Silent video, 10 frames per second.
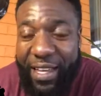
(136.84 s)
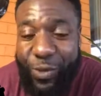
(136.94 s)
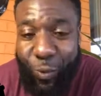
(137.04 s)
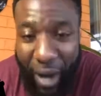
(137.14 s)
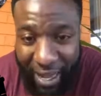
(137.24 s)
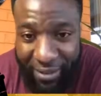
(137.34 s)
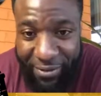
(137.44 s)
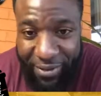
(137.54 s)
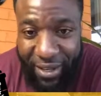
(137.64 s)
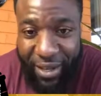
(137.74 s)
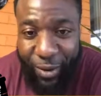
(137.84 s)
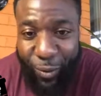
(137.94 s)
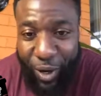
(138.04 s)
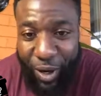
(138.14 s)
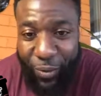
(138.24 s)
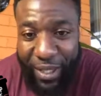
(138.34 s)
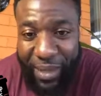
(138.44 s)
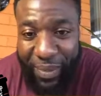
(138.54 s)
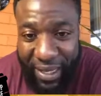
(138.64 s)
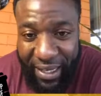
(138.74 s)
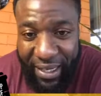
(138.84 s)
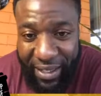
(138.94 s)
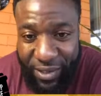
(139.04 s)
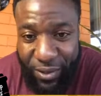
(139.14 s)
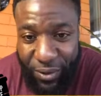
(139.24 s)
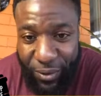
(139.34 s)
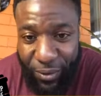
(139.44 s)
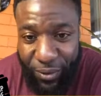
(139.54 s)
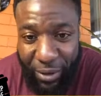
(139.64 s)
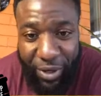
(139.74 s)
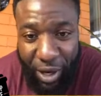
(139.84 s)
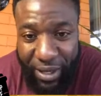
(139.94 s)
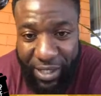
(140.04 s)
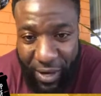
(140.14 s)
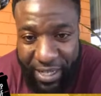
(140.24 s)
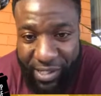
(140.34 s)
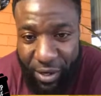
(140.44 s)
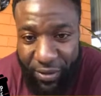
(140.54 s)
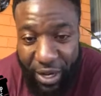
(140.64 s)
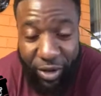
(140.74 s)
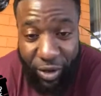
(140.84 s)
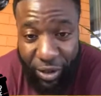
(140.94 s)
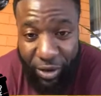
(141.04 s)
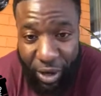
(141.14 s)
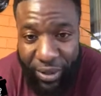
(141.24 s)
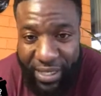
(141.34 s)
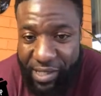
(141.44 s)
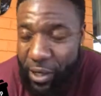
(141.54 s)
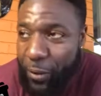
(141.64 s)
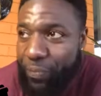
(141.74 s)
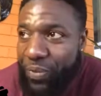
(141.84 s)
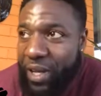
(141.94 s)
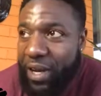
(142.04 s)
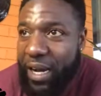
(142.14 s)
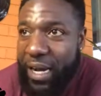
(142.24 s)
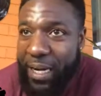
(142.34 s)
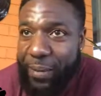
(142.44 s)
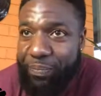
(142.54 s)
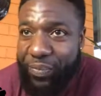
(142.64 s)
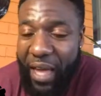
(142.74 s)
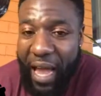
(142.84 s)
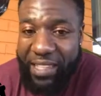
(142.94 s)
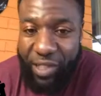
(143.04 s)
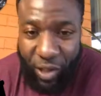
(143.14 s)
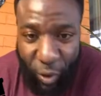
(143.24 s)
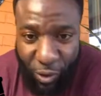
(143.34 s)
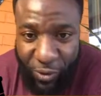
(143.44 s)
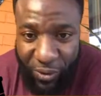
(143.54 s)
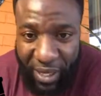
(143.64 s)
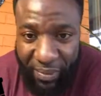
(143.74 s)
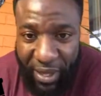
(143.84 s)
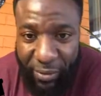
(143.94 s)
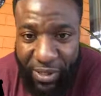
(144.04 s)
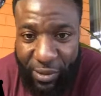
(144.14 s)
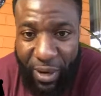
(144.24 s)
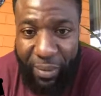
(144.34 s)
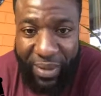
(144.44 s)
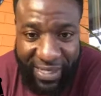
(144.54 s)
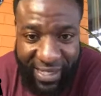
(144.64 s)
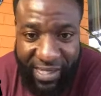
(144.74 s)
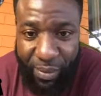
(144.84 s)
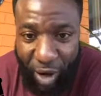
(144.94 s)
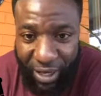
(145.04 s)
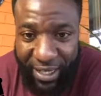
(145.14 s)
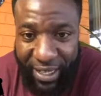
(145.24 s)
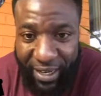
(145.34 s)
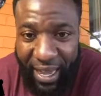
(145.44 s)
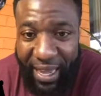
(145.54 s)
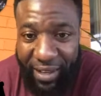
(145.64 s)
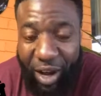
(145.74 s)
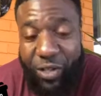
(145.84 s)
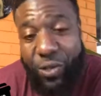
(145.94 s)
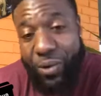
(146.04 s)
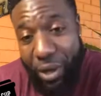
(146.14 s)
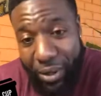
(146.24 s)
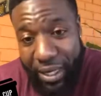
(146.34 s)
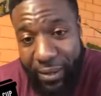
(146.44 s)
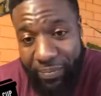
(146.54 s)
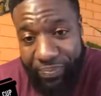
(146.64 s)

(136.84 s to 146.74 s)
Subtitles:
wife were really big into, they were yogis, right? So they're yogis. So I took a course with them that was around business and marketing and also yoga.